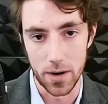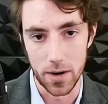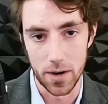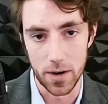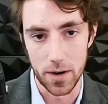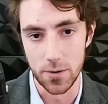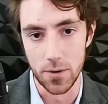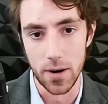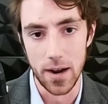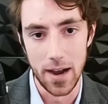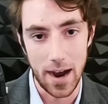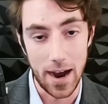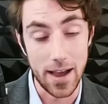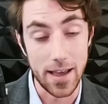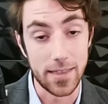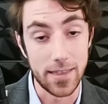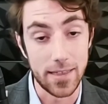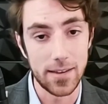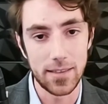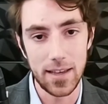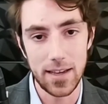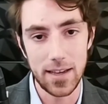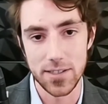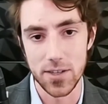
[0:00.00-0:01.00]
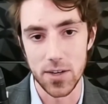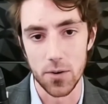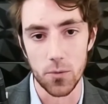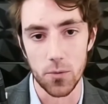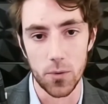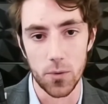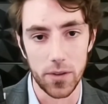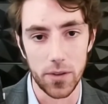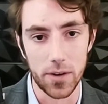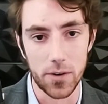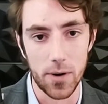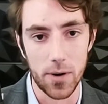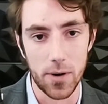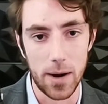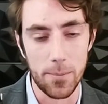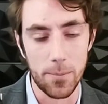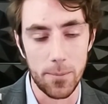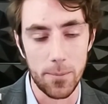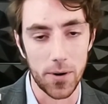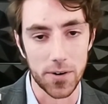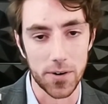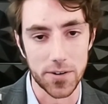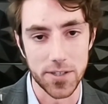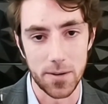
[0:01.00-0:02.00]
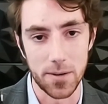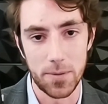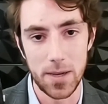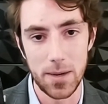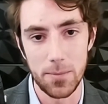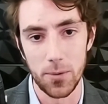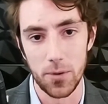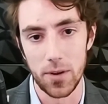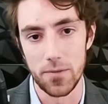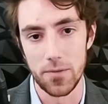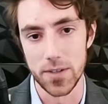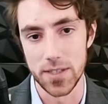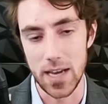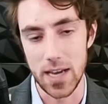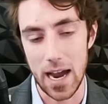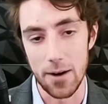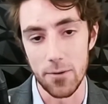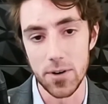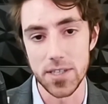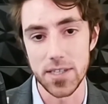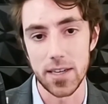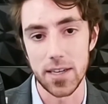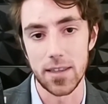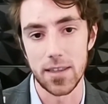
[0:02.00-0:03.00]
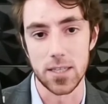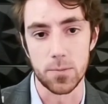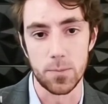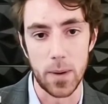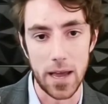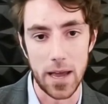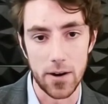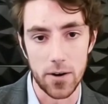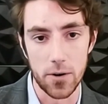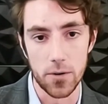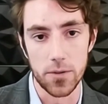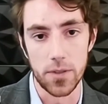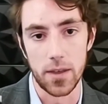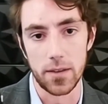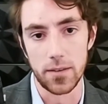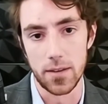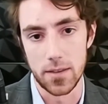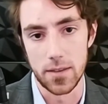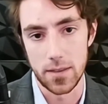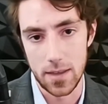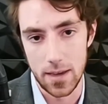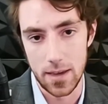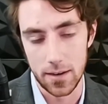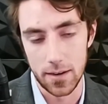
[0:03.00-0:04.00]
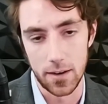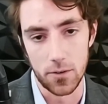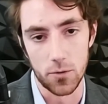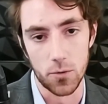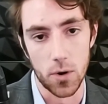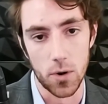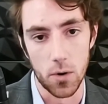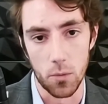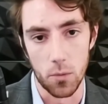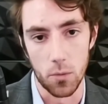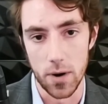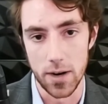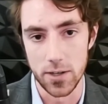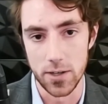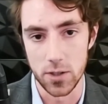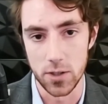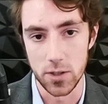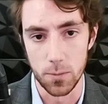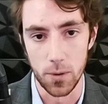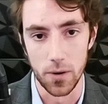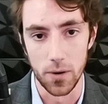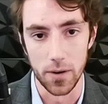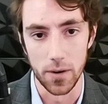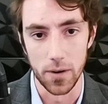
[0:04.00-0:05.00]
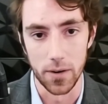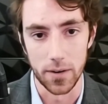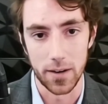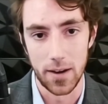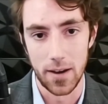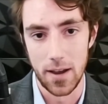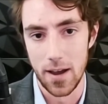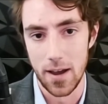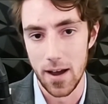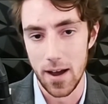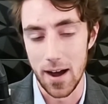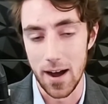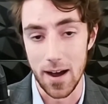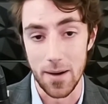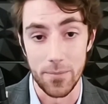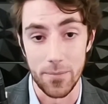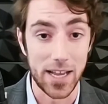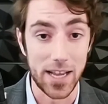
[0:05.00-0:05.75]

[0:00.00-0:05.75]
to do. I think that's a really great book. Some people even, I would say that's better than the Think and Grow Rich book. Um,